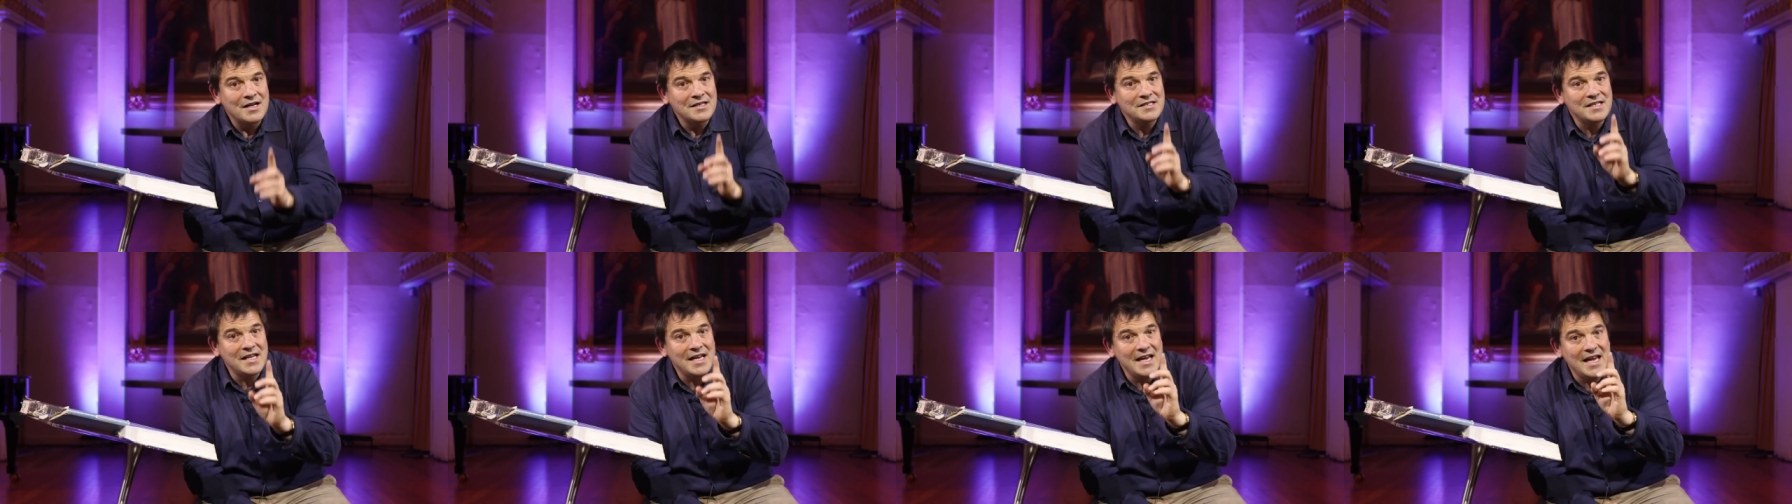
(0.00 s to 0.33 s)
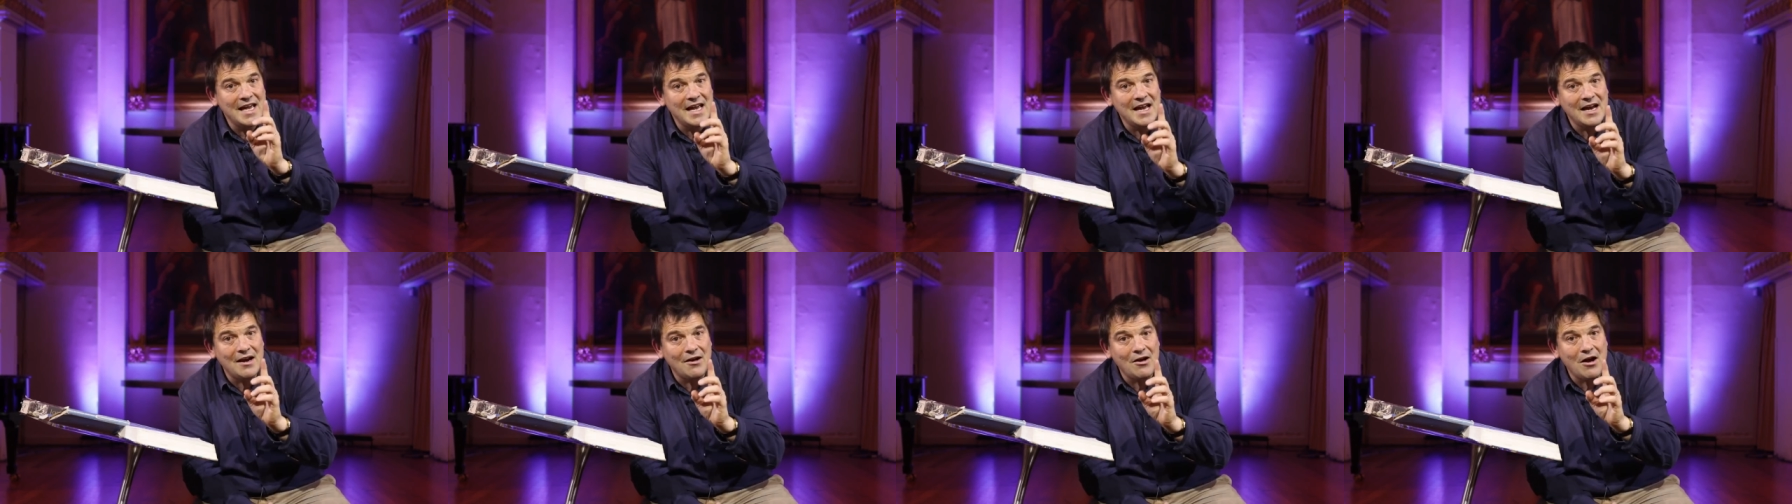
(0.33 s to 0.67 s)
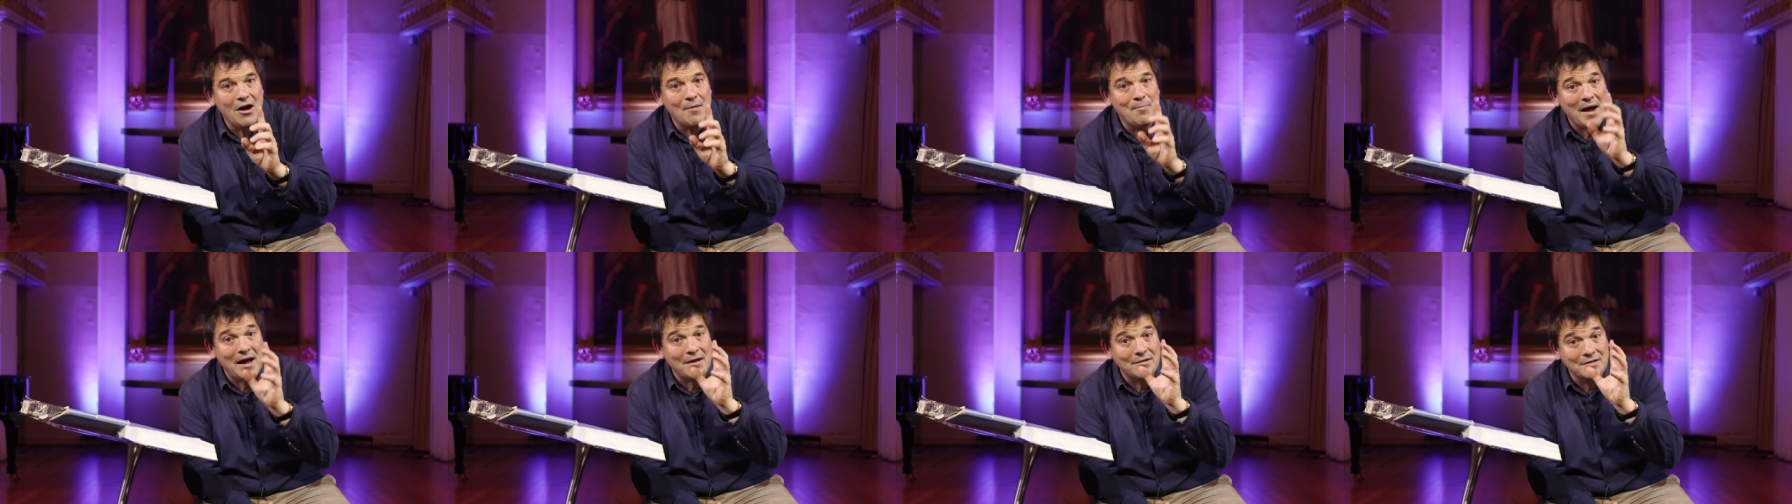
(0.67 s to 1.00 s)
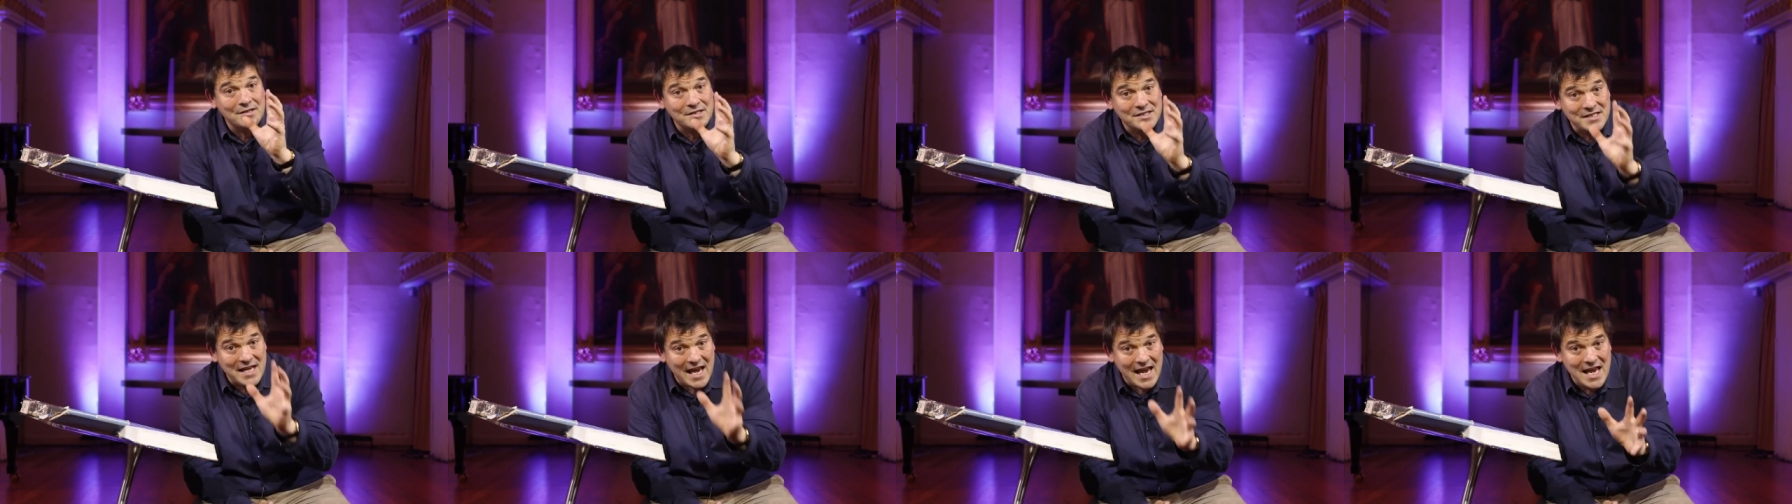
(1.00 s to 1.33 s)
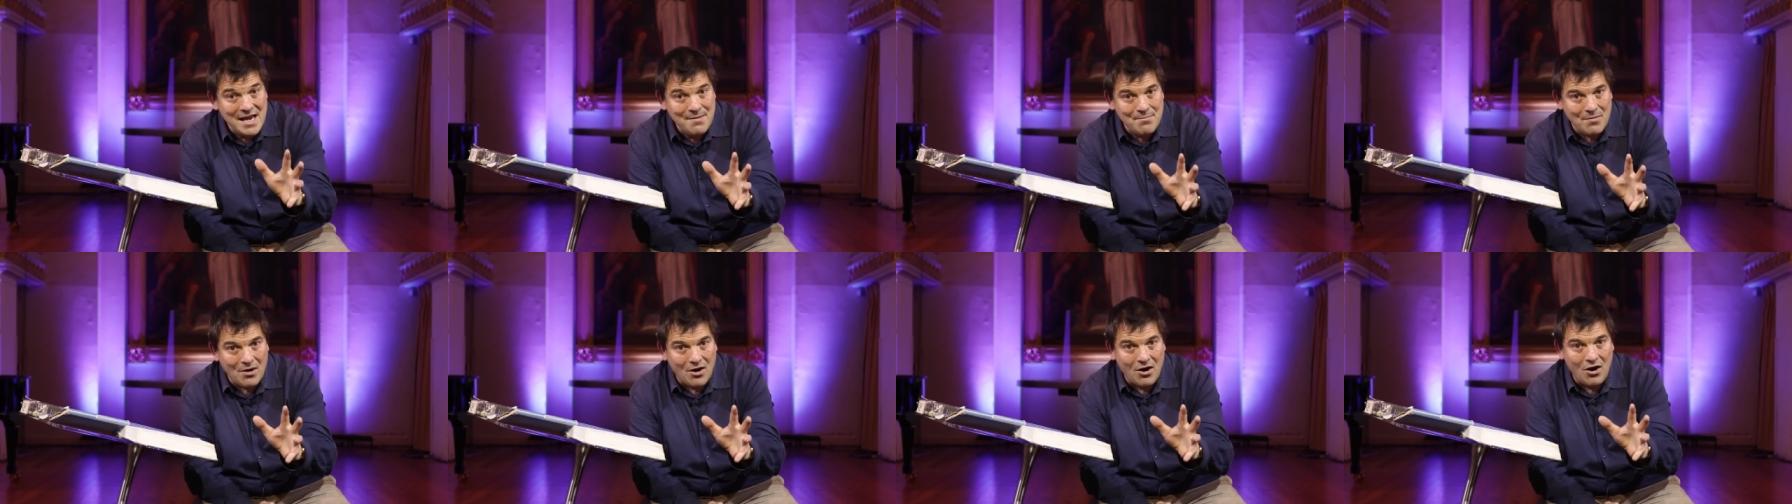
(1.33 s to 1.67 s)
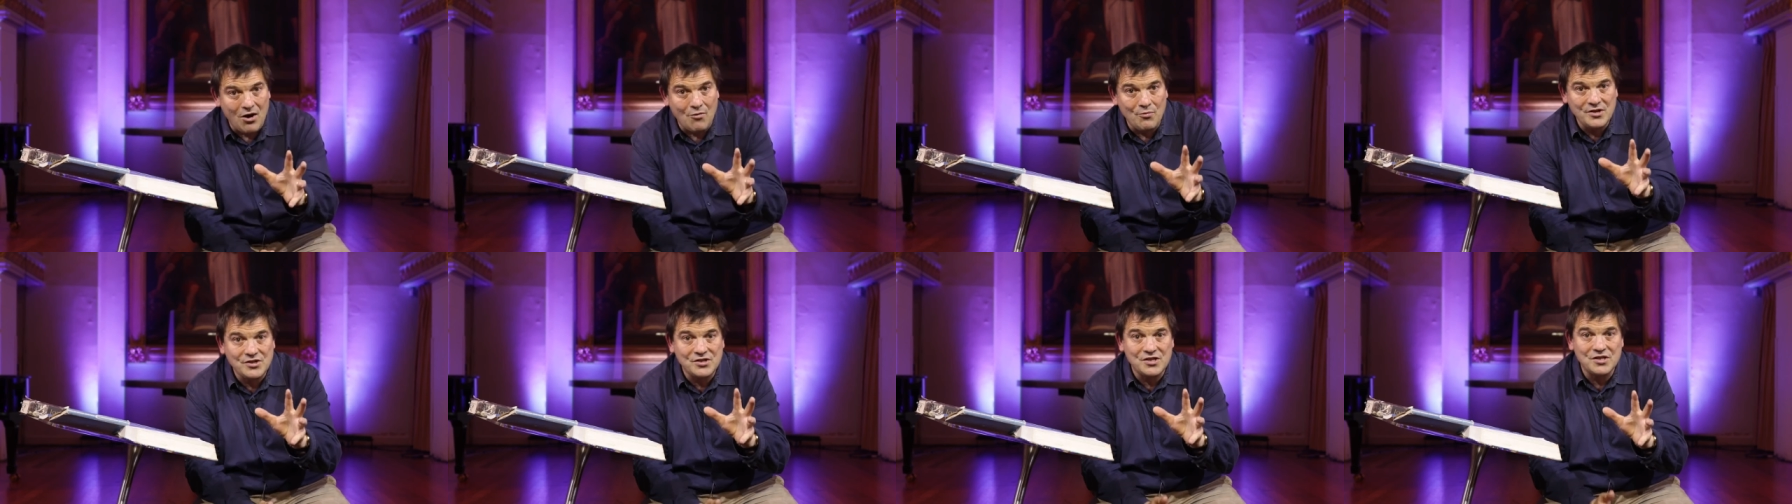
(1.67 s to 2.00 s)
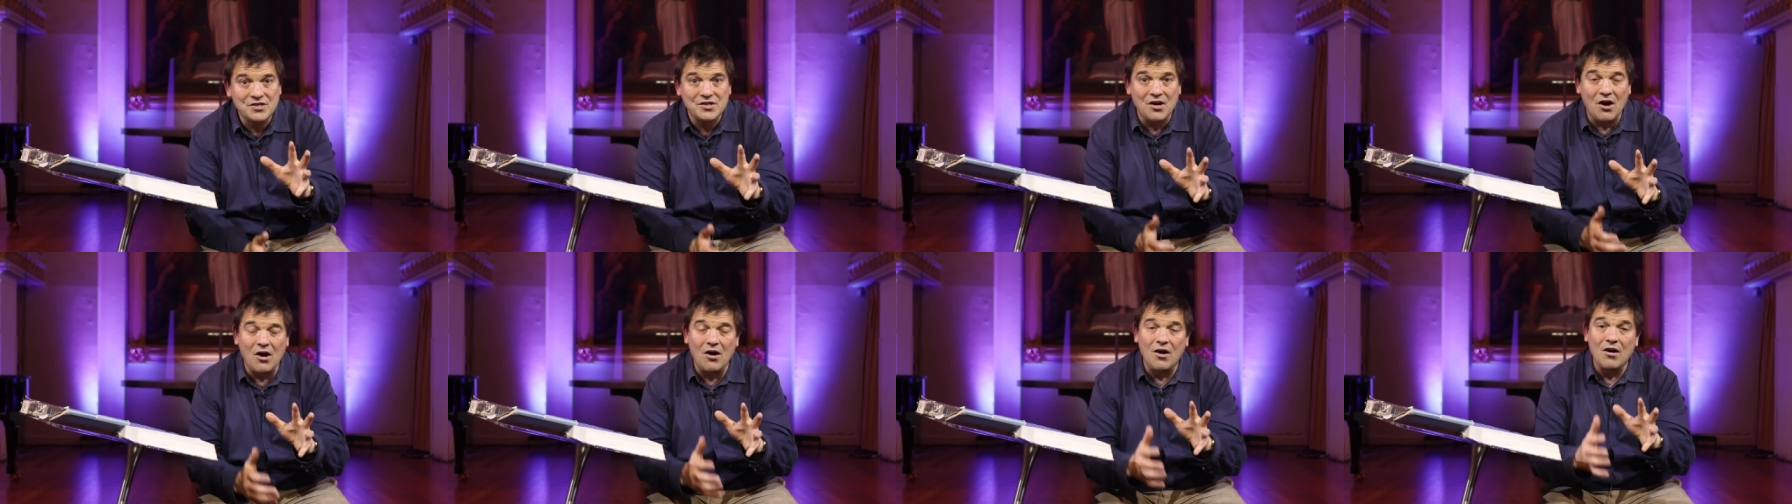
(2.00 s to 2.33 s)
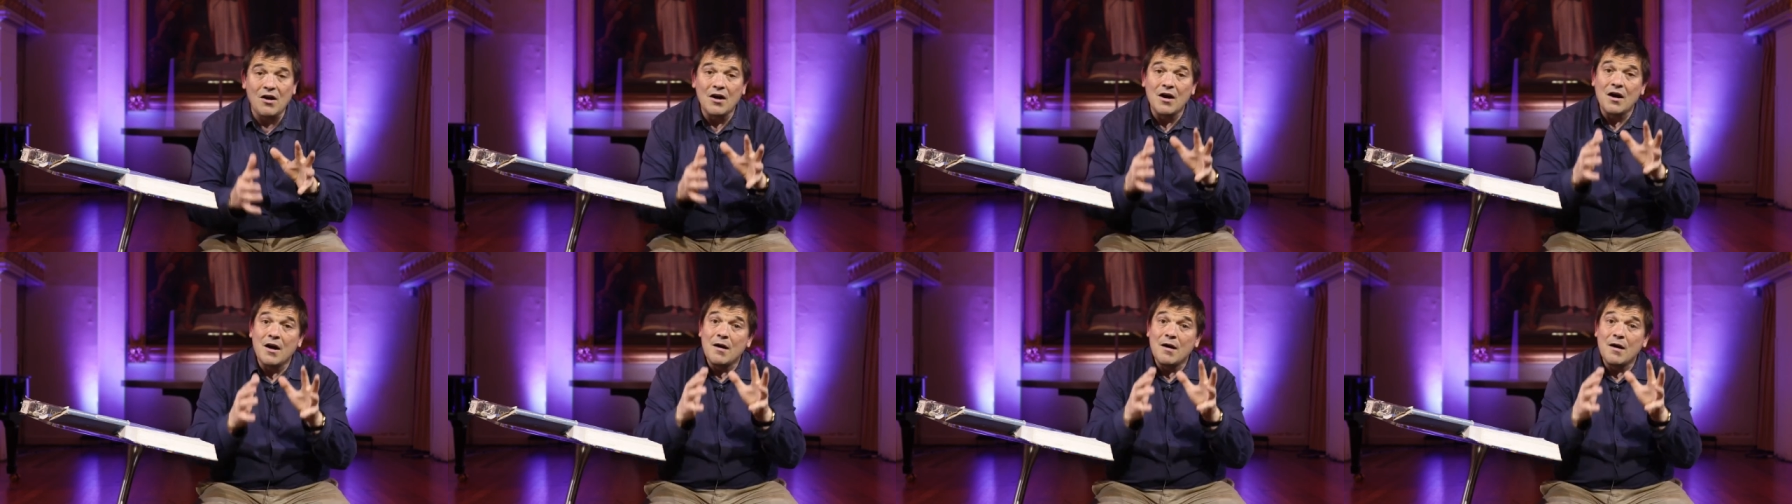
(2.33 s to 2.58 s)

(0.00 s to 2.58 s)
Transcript: to hear about Tamar, which is our